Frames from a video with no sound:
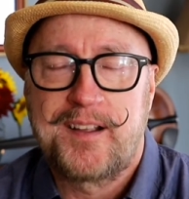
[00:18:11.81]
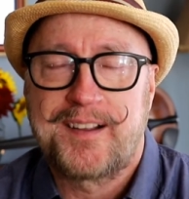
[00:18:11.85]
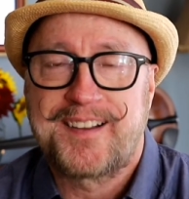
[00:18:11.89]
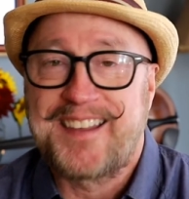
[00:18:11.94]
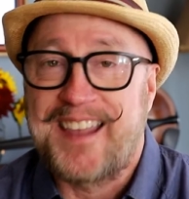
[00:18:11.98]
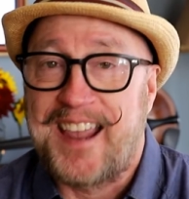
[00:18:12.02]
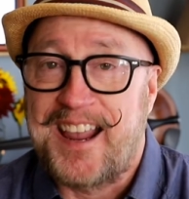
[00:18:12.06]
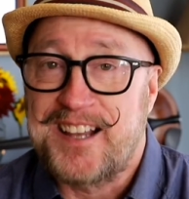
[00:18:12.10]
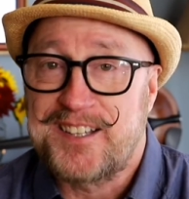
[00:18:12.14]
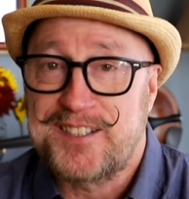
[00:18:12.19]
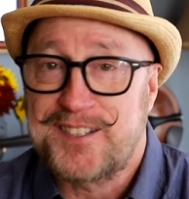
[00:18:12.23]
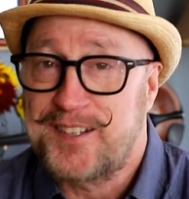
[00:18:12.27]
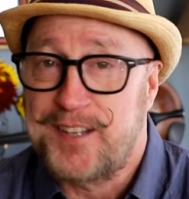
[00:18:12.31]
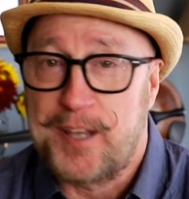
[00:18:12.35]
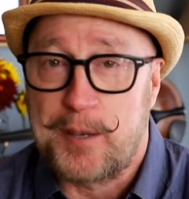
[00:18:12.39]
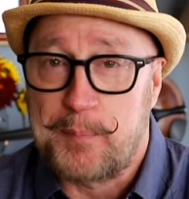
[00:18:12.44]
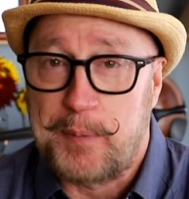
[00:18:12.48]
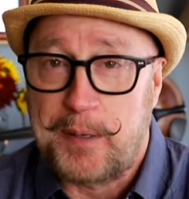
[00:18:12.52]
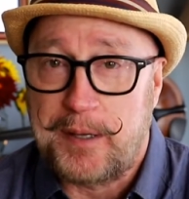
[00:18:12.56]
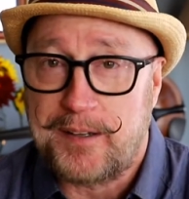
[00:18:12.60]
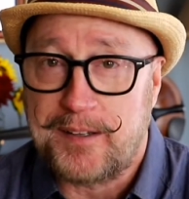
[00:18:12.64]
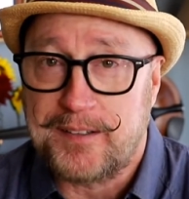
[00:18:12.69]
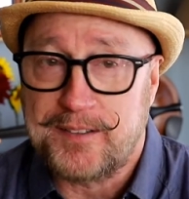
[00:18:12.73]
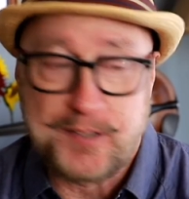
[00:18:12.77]
case
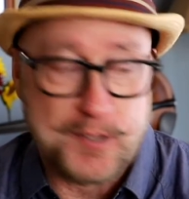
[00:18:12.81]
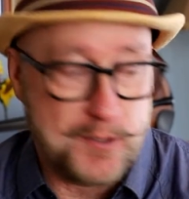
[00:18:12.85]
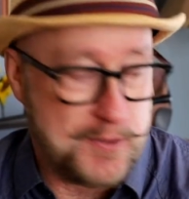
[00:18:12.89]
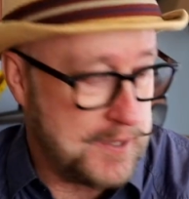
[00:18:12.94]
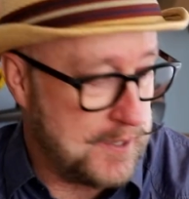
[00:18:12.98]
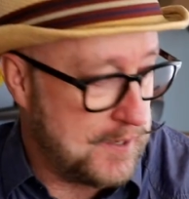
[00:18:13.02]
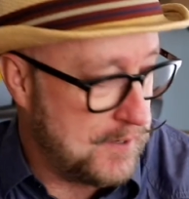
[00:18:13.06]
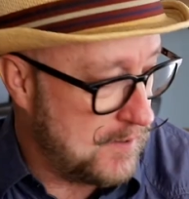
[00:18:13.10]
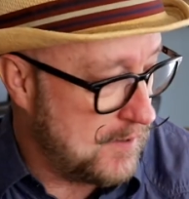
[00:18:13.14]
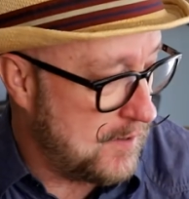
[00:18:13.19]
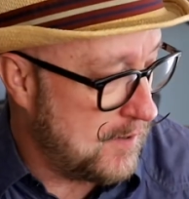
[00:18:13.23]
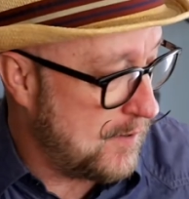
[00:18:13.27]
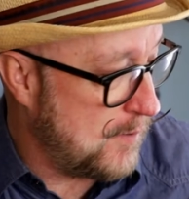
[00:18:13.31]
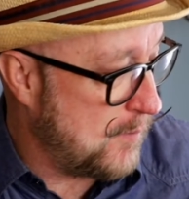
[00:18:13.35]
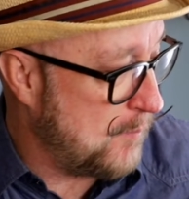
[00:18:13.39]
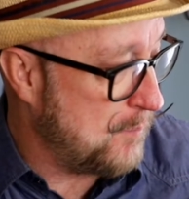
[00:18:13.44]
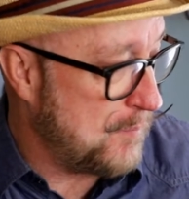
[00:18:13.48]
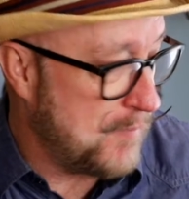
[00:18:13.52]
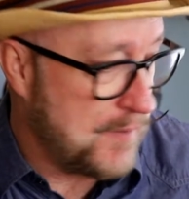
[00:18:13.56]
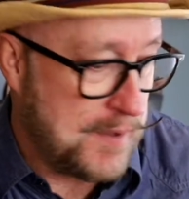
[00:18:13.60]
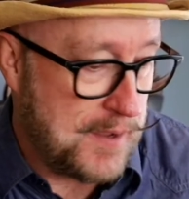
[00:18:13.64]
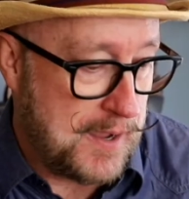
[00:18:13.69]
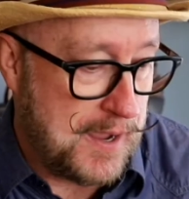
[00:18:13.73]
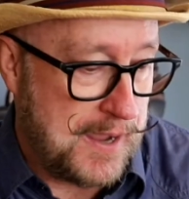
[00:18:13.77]
gimmick, so that
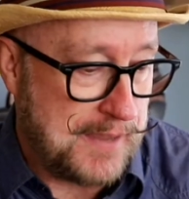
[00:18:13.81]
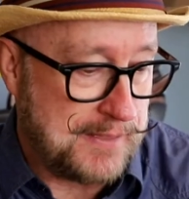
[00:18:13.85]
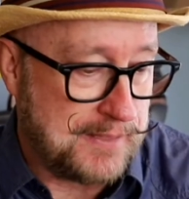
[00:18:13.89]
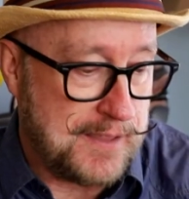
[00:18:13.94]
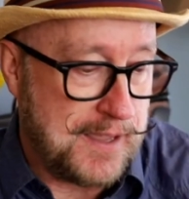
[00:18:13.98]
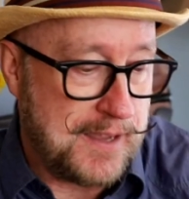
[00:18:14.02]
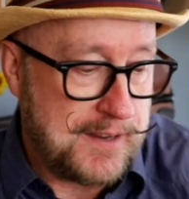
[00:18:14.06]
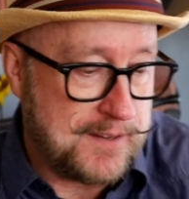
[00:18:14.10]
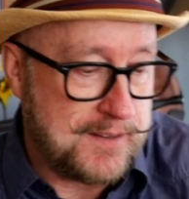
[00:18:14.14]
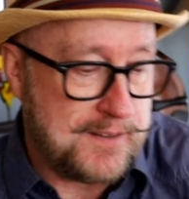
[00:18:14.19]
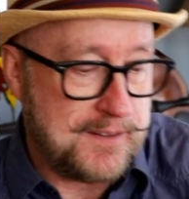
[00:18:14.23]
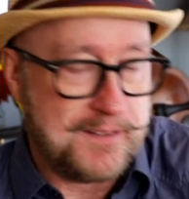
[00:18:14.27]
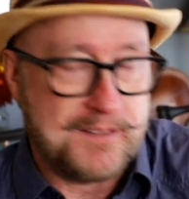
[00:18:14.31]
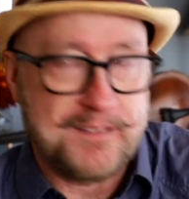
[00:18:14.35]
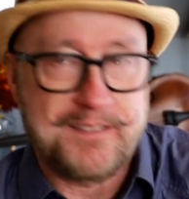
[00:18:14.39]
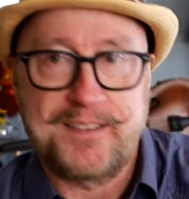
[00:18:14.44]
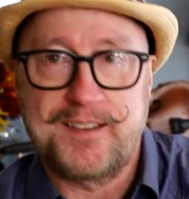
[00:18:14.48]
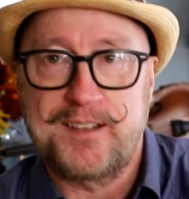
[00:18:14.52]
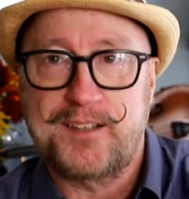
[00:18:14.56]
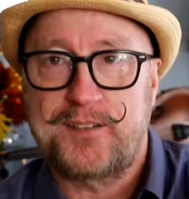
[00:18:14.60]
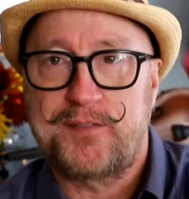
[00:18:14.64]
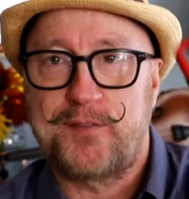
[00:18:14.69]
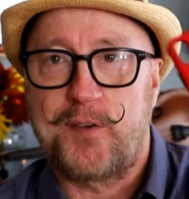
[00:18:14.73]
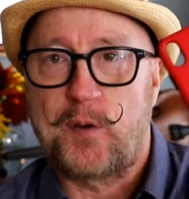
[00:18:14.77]
I like
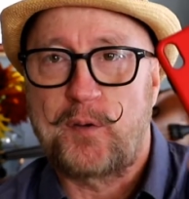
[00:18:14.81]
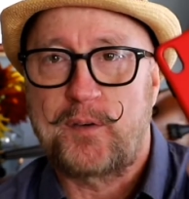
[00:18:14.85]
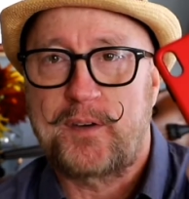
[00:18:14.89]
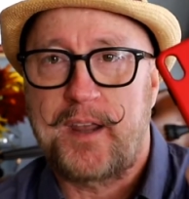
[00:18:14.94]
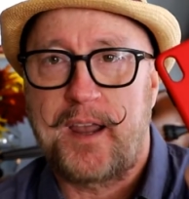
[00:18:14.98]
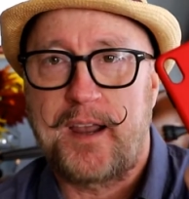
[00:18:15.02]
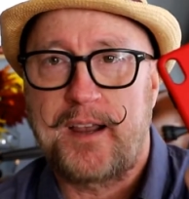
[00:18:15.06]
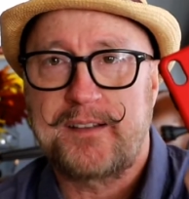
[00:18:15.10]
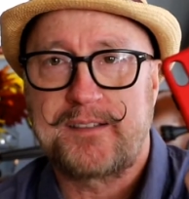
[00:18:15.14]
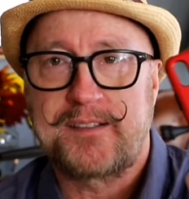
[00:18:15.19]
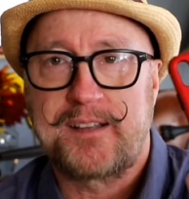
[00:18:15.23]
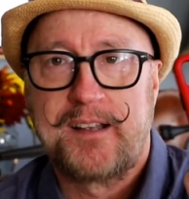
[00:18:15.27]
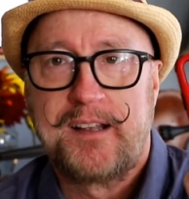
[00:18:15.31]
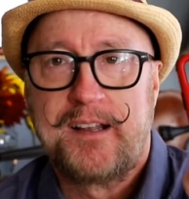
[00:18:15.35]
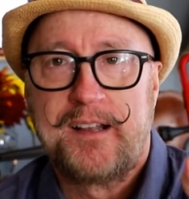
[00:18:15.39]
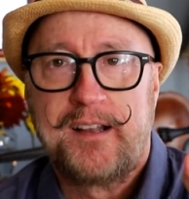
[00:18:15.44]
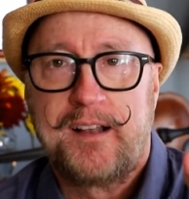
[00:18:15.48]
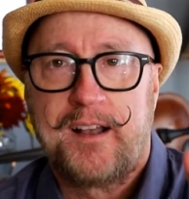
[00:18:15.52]
this phone case.